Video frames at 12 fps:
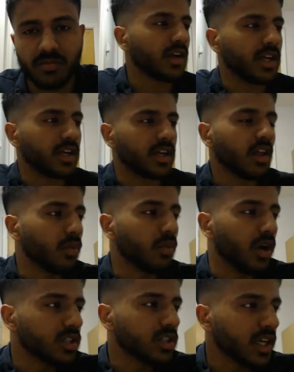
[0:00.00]
In other
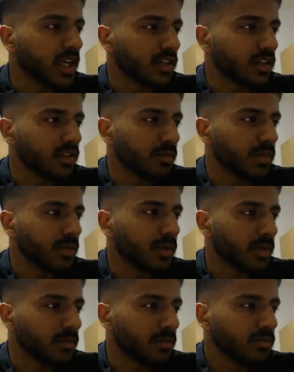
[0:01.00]
words, it is the
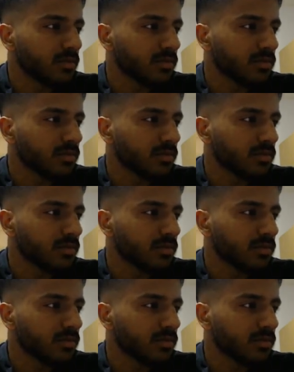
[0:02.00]
minimum